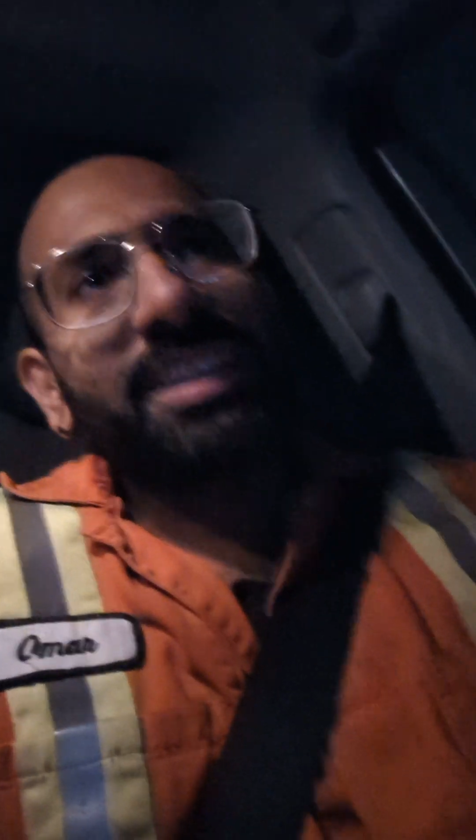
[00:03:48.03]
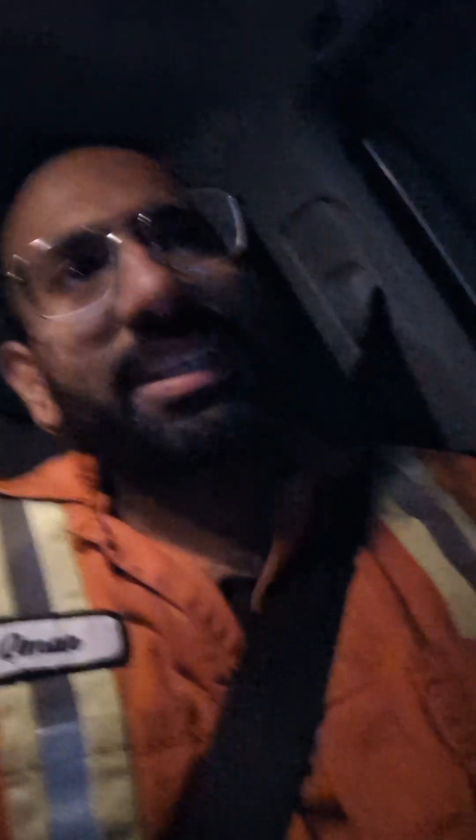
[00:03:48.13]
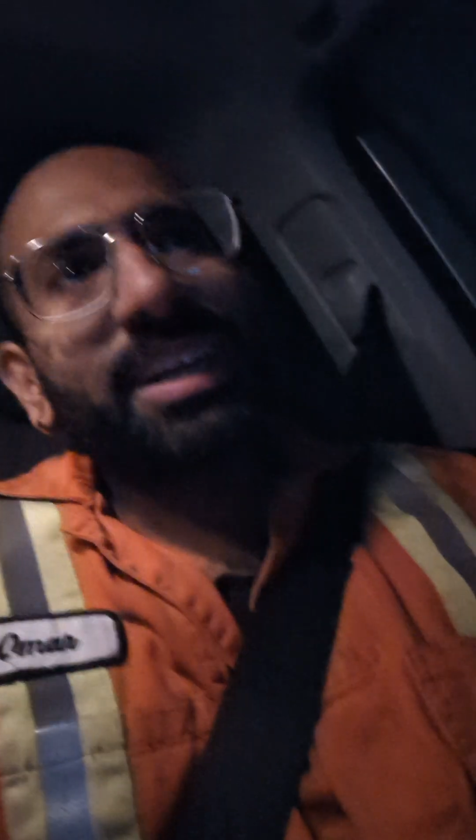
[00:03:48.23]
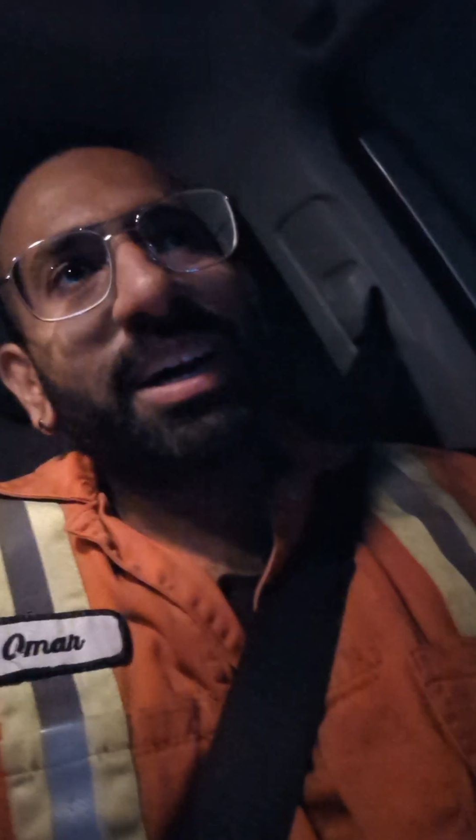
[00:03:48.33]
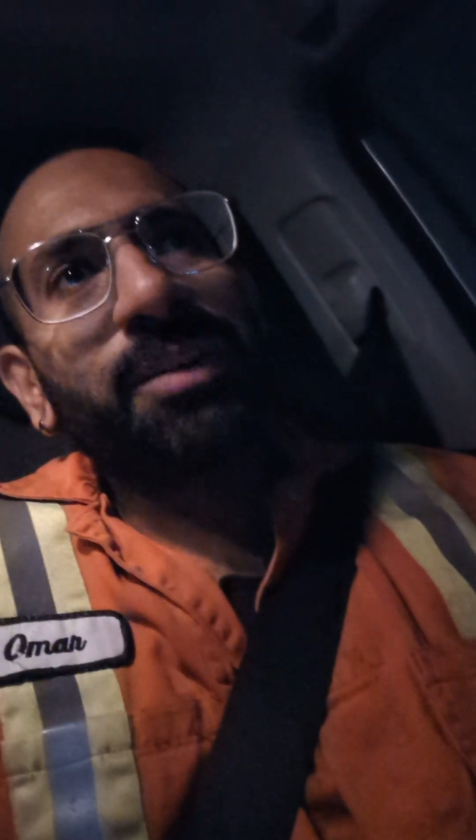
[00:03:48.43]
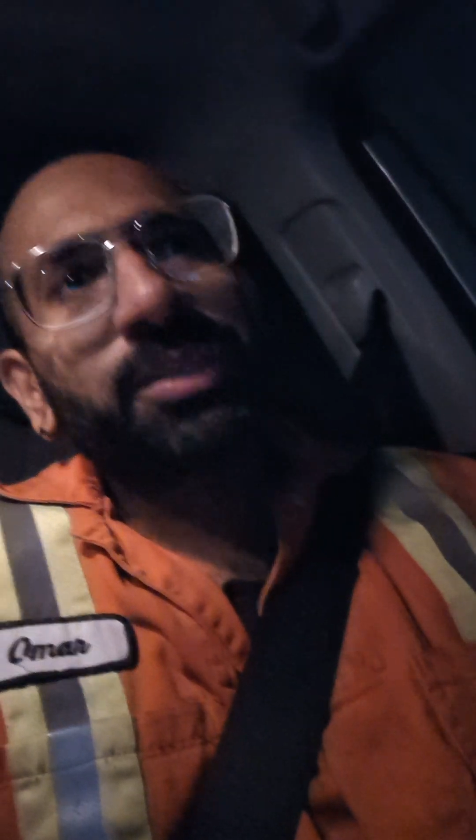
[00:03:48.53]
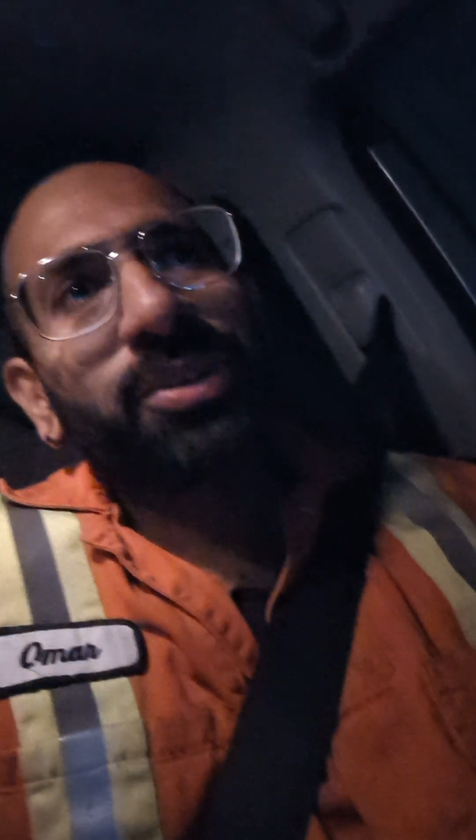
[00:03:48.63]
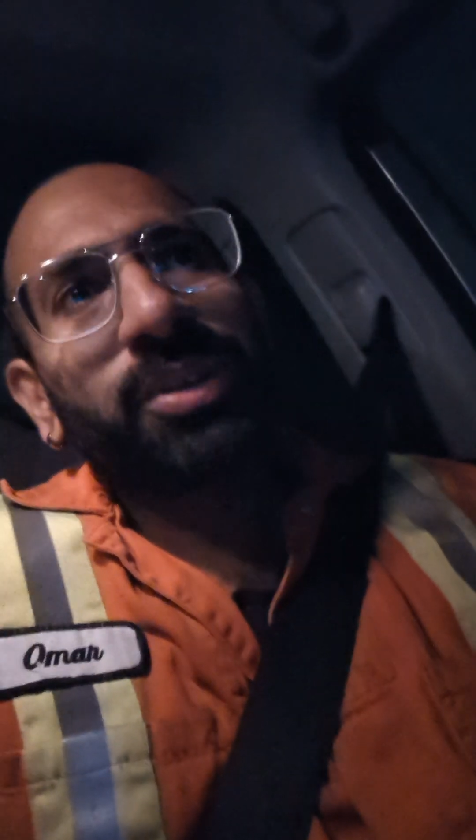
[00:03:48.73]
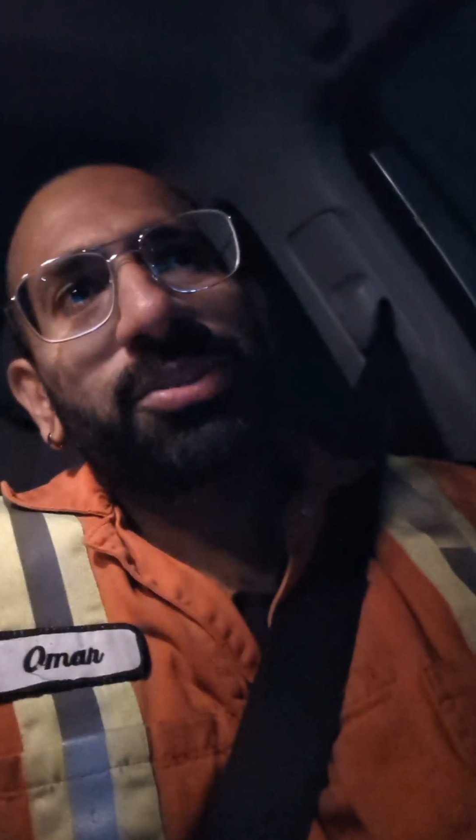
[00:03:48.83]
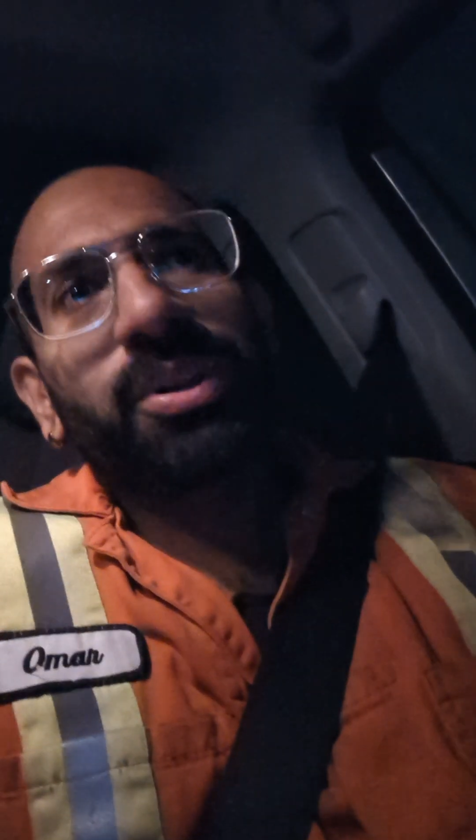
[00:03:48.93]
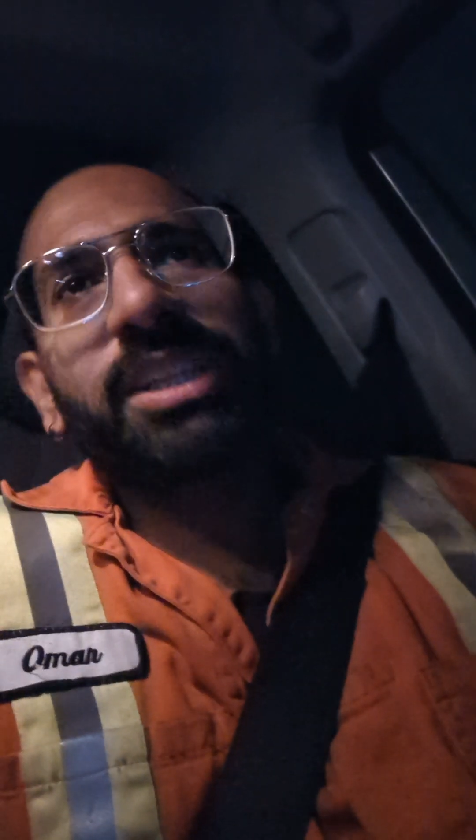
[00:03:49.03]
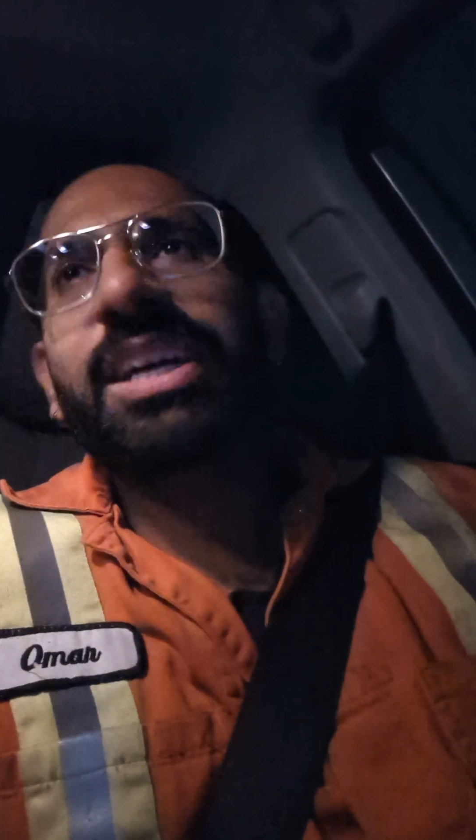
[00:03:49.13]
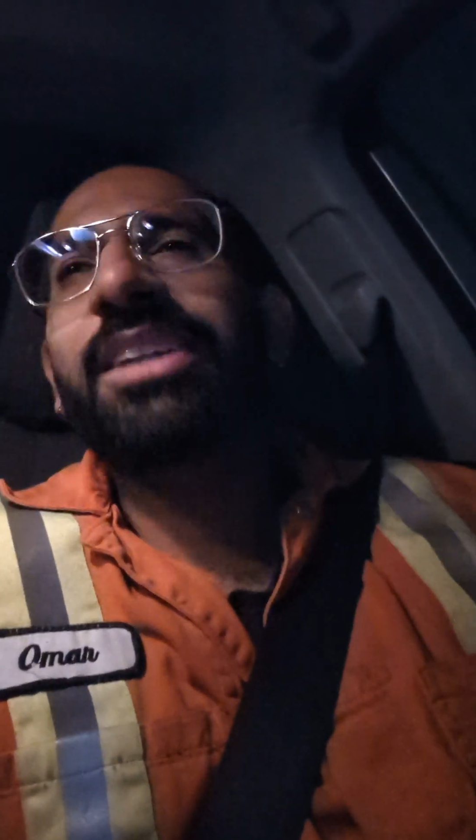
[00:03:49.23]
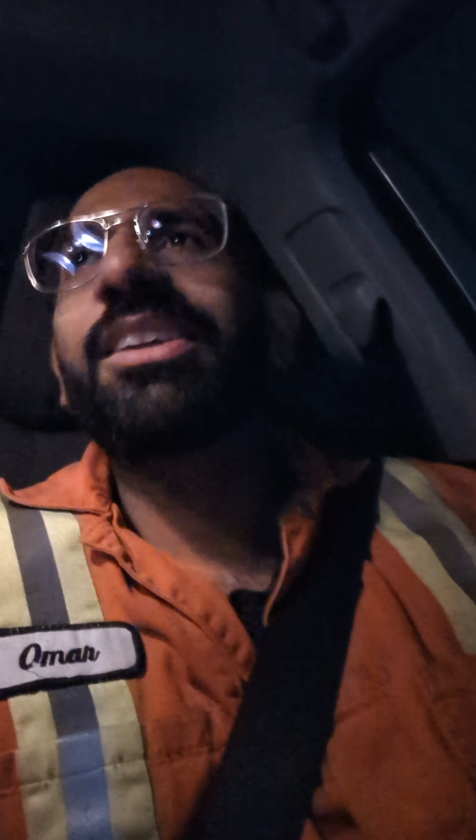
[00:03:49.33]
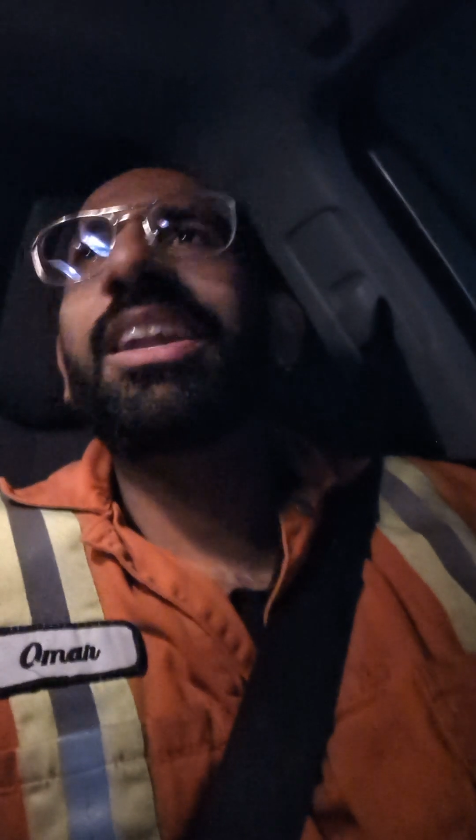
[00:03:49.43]
and I was going through all his
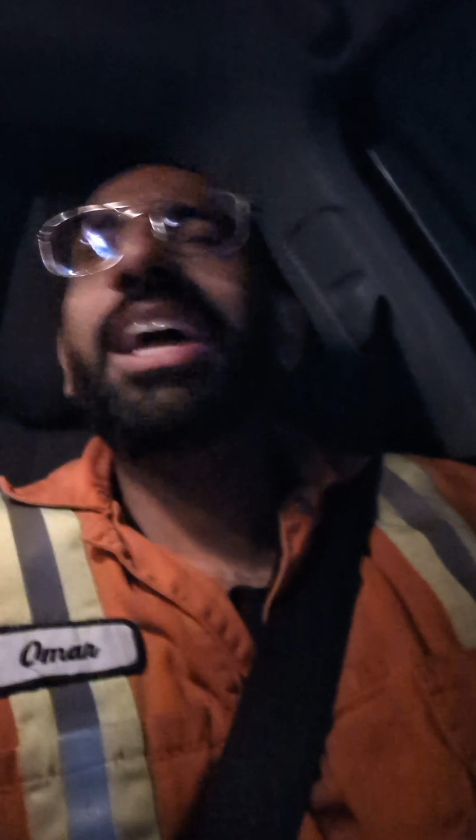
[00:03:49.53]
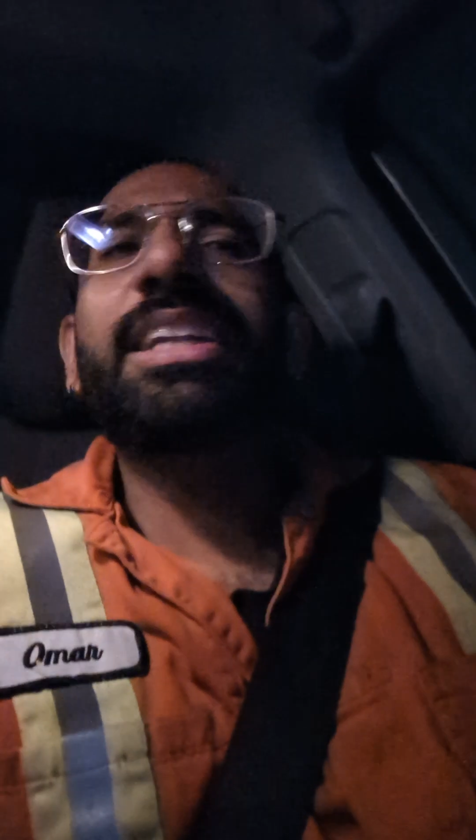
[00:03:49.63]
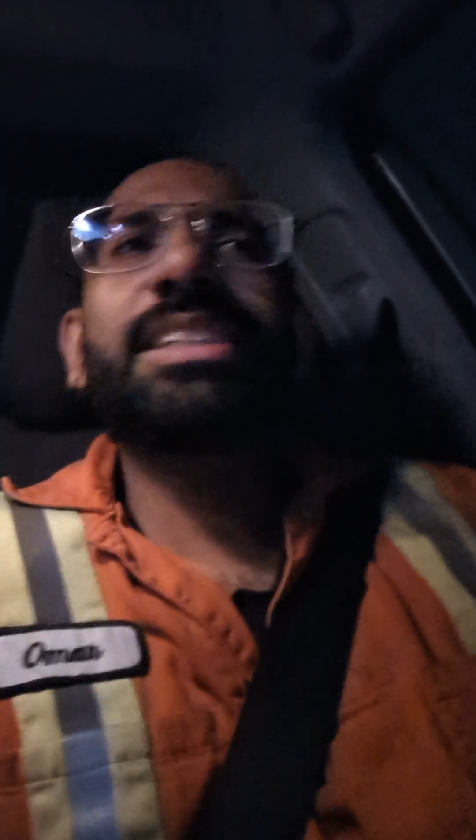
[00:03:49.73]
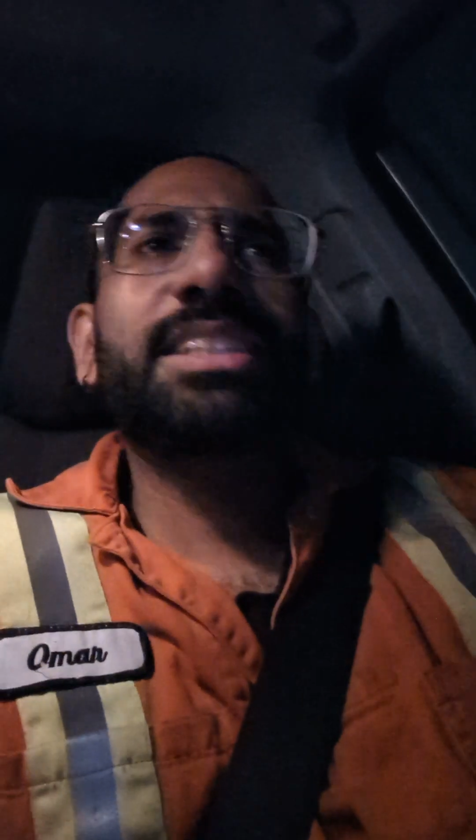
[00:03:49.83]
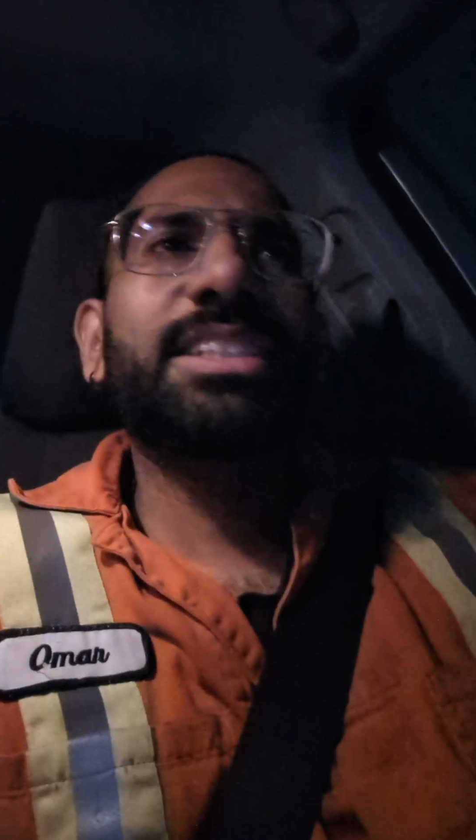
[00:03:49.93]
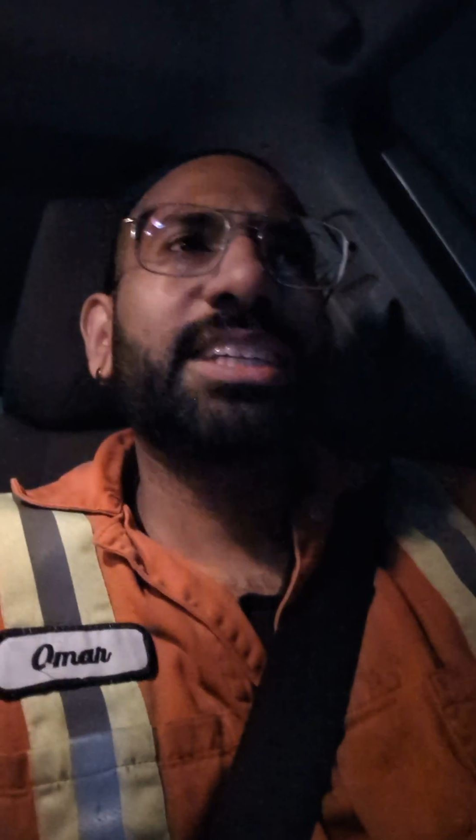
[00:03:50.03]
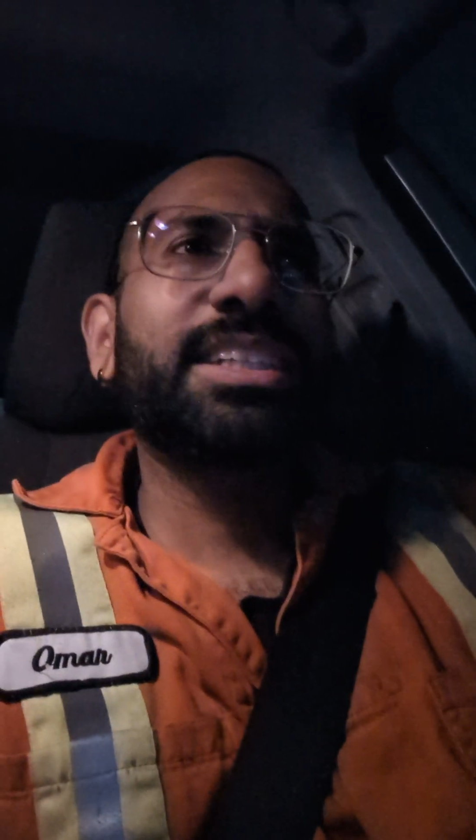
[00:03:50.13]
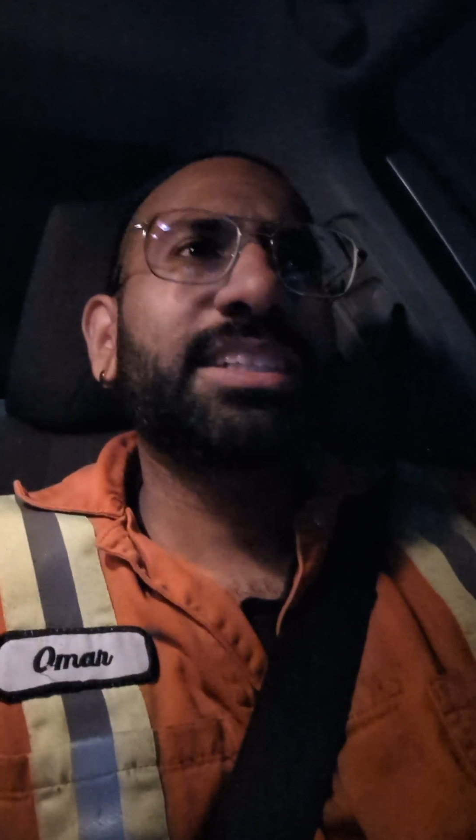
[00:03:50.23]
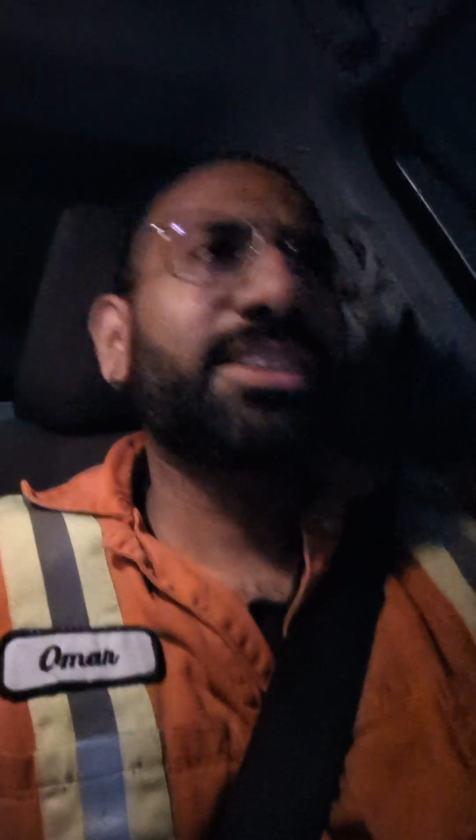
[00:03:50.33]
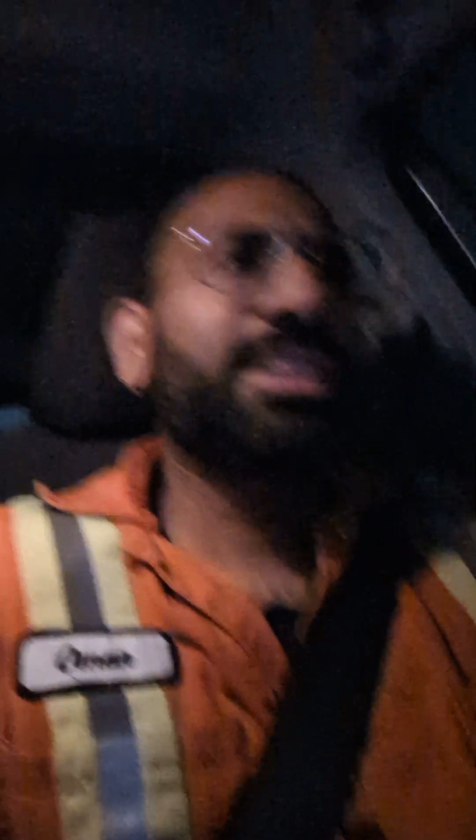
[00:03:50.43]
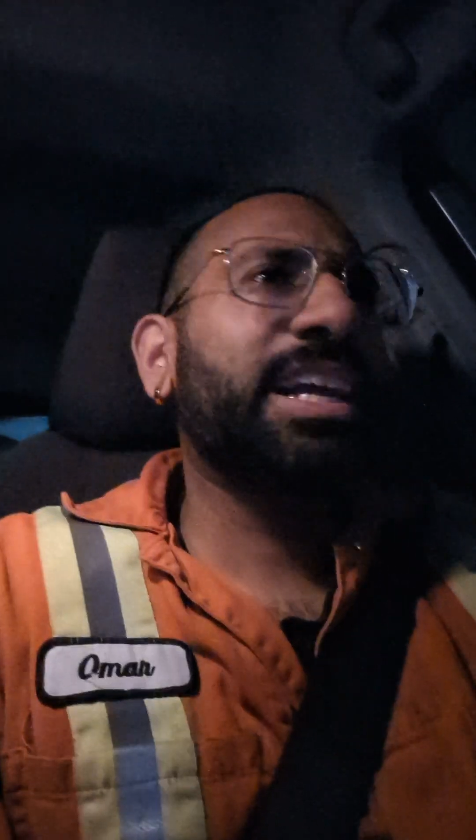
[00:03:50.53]
underlinings and shit,